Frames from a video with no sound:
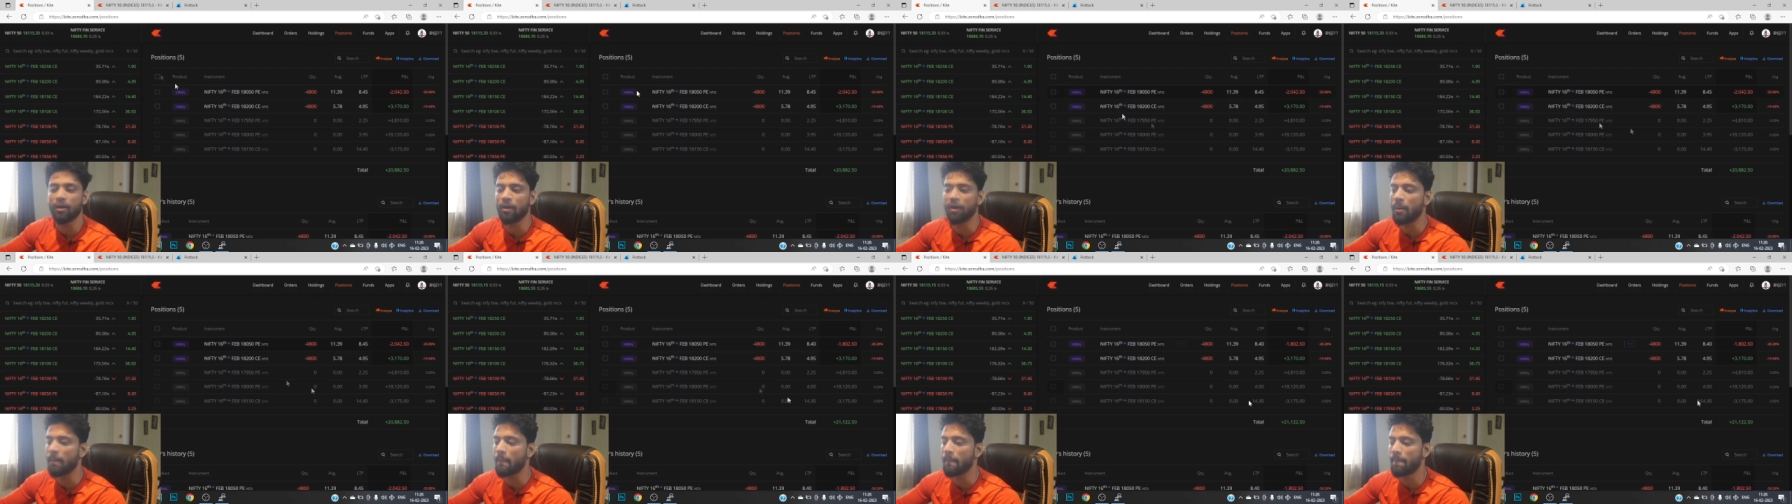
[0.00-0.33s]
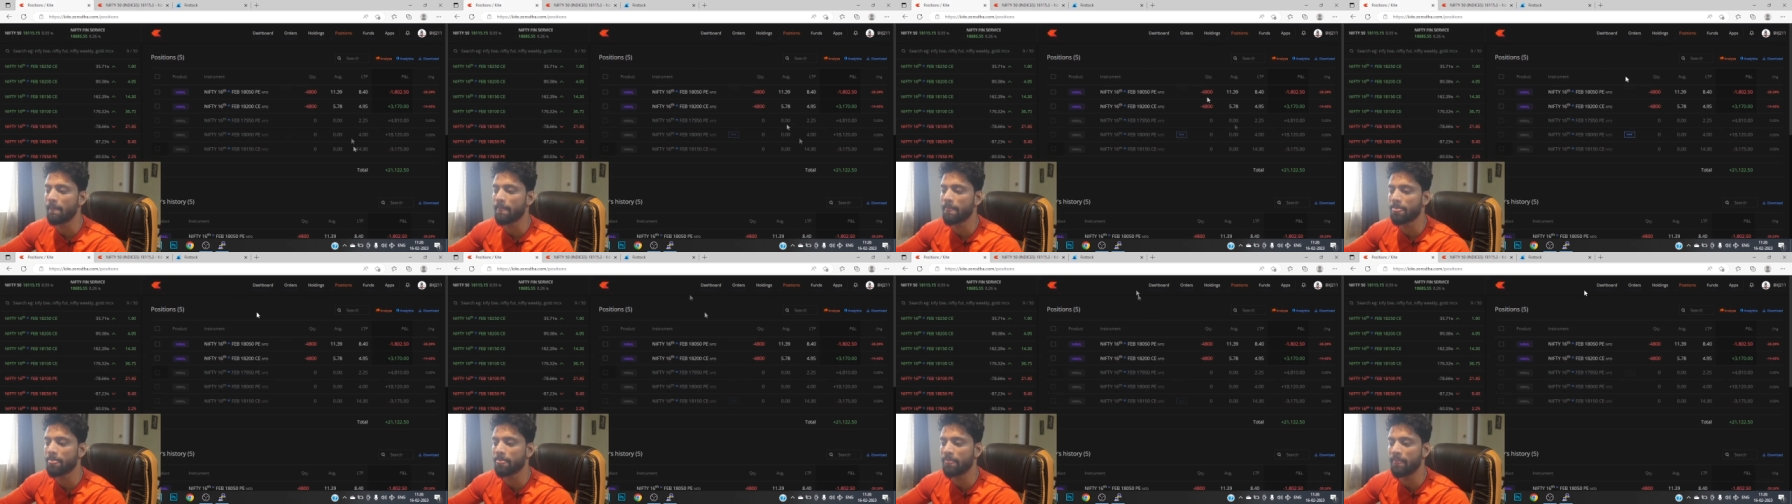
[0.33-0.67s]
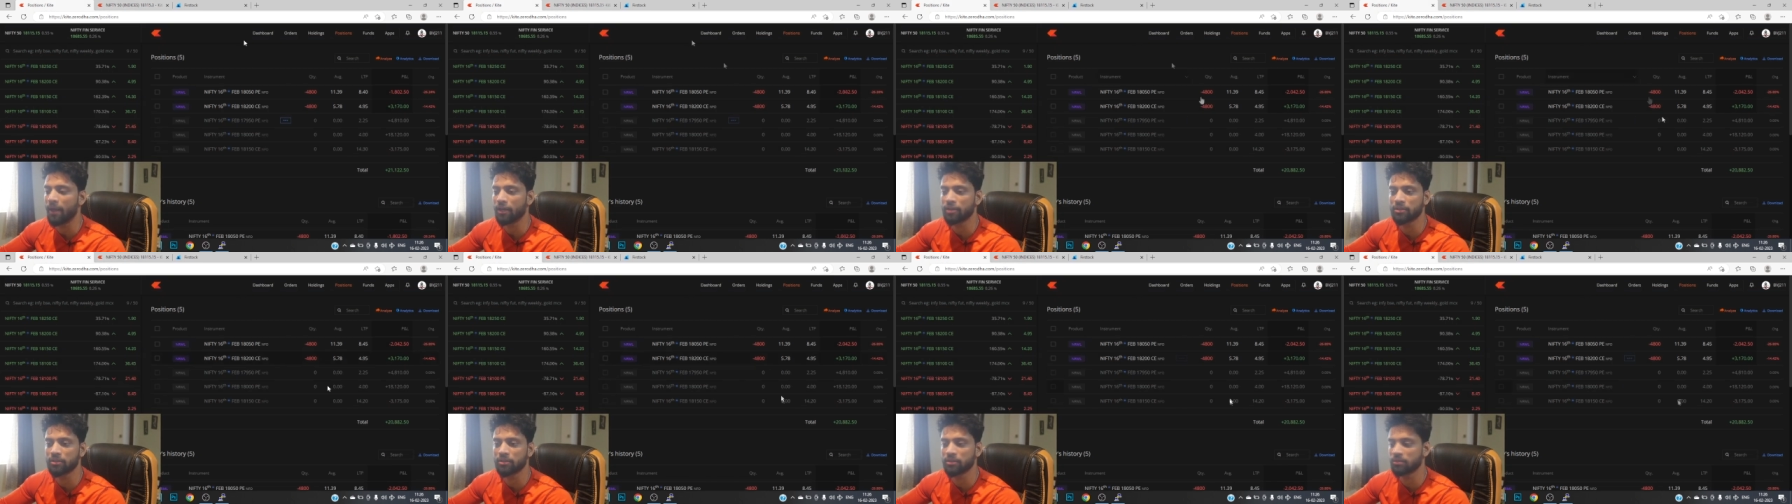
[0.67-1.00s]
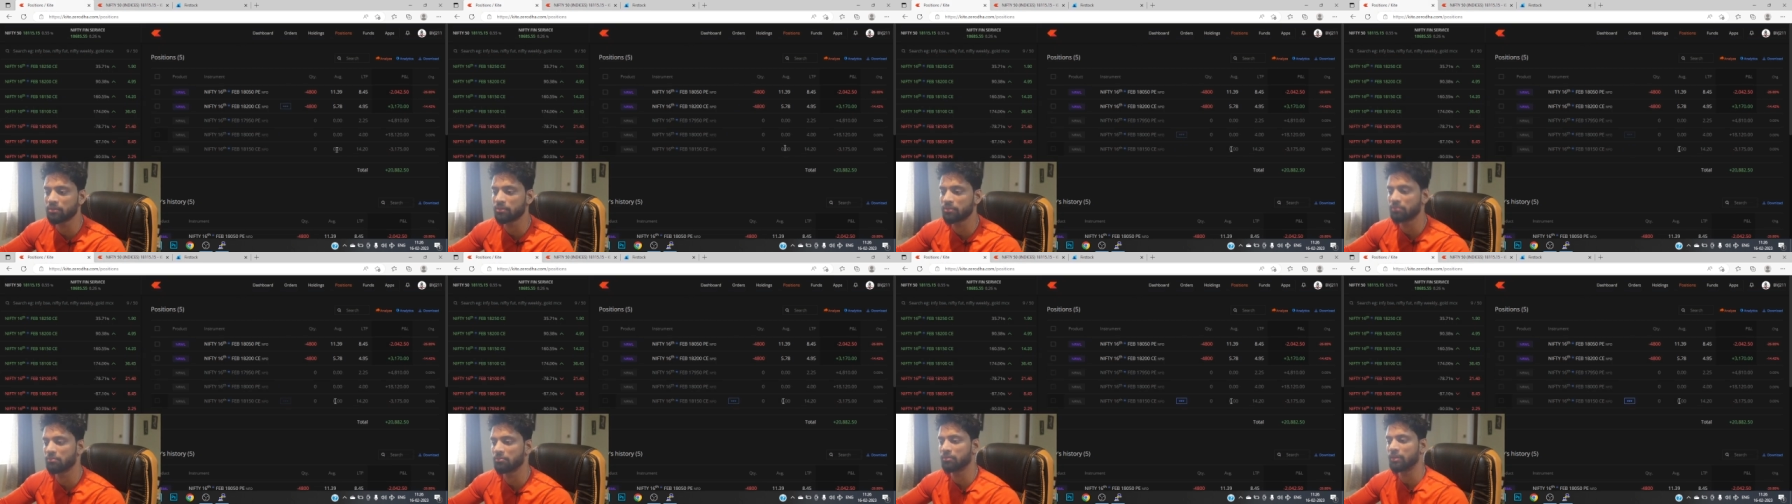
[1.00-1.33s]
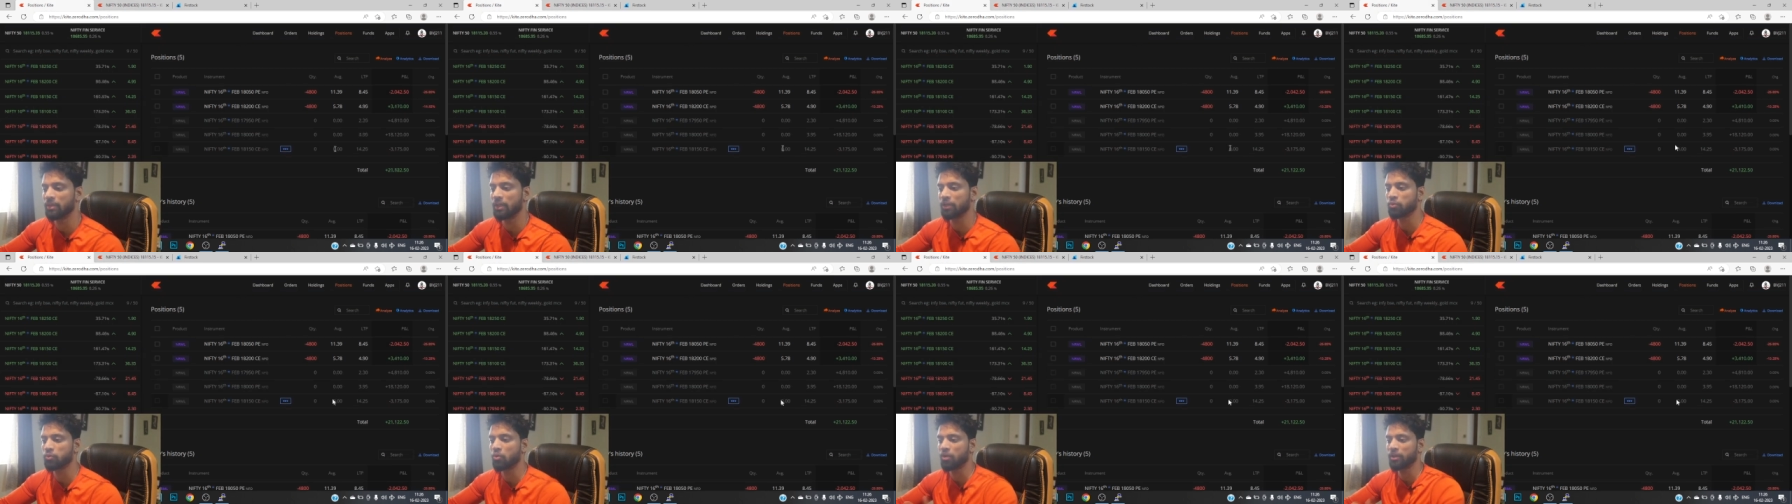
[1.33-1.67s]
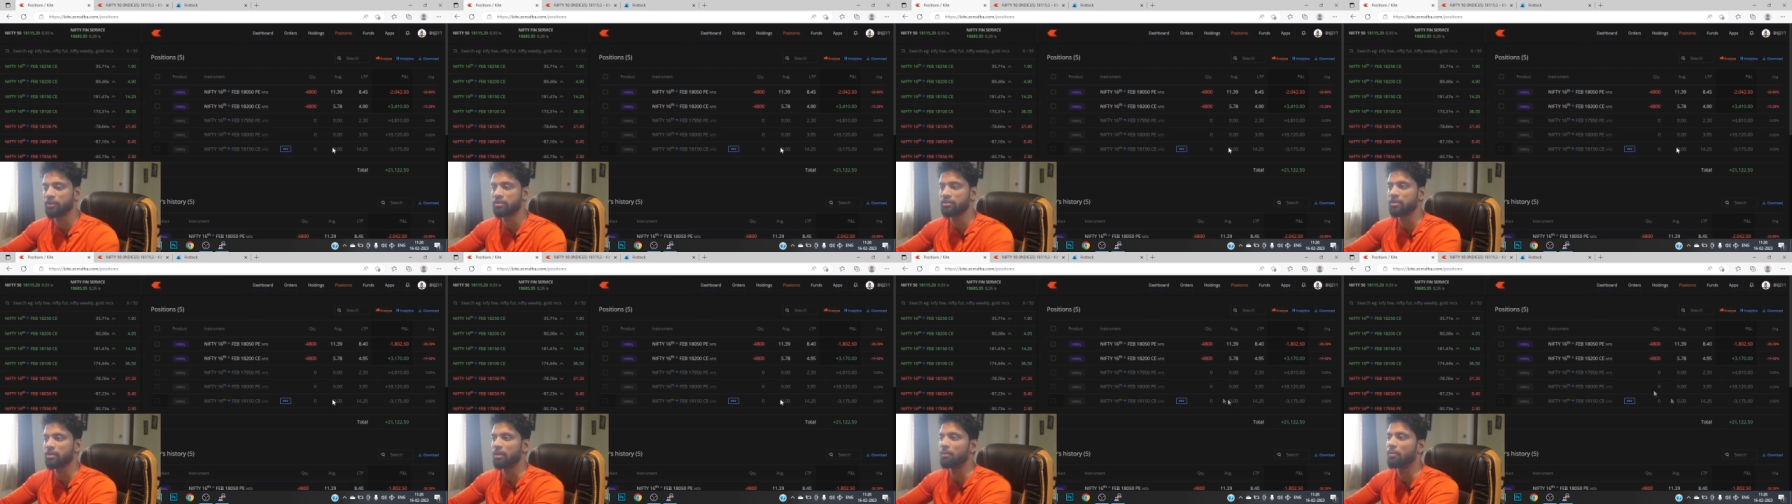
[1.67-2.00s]
that's what it's
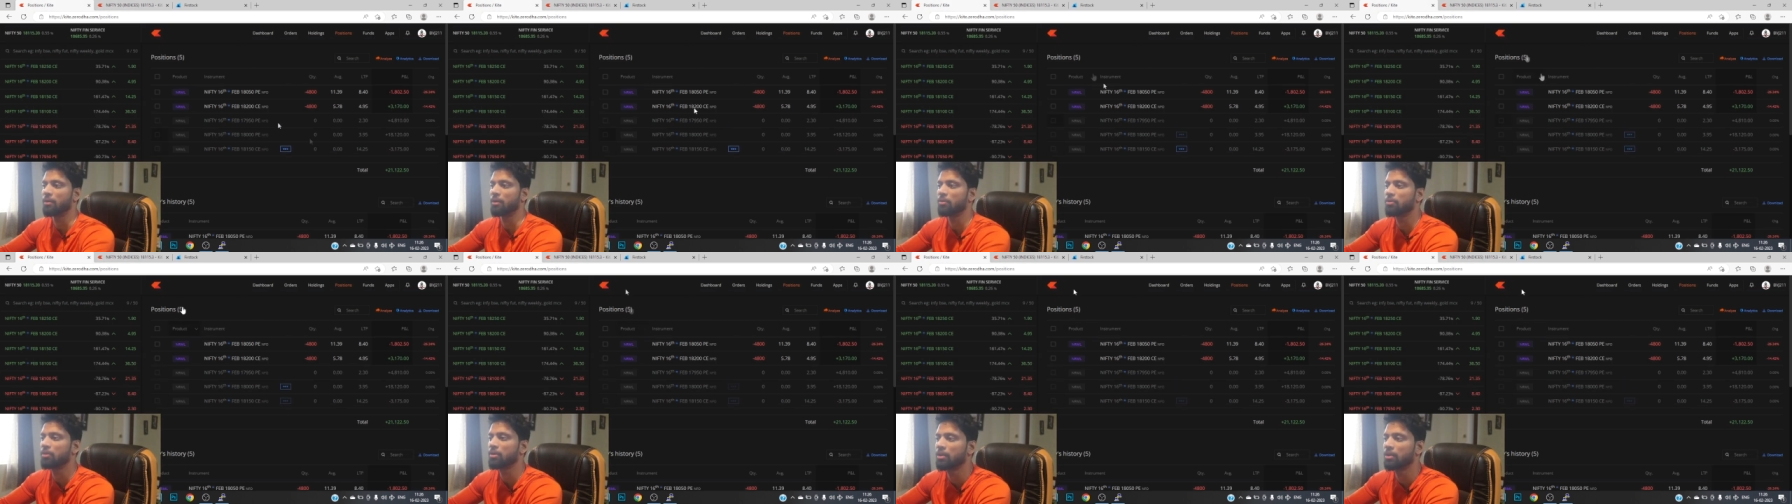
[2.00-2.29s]
about.